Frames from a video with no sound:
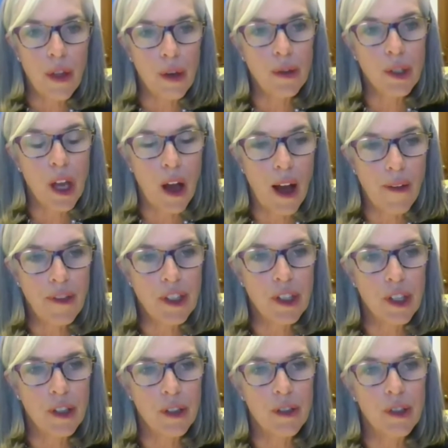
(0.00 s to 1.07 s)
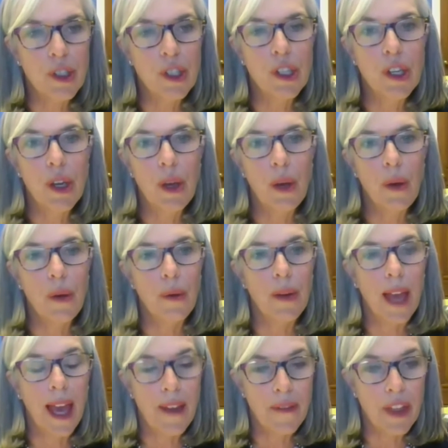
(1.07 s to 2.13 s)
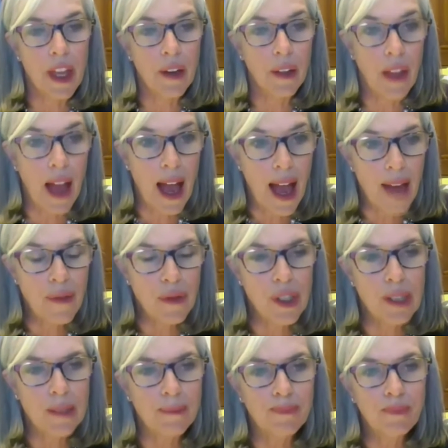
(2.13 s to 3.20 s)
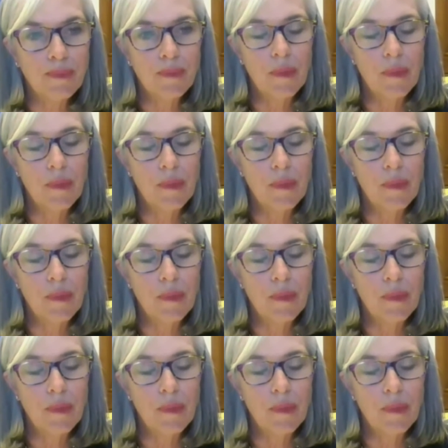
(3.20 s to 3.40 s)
those officers who gave their lives,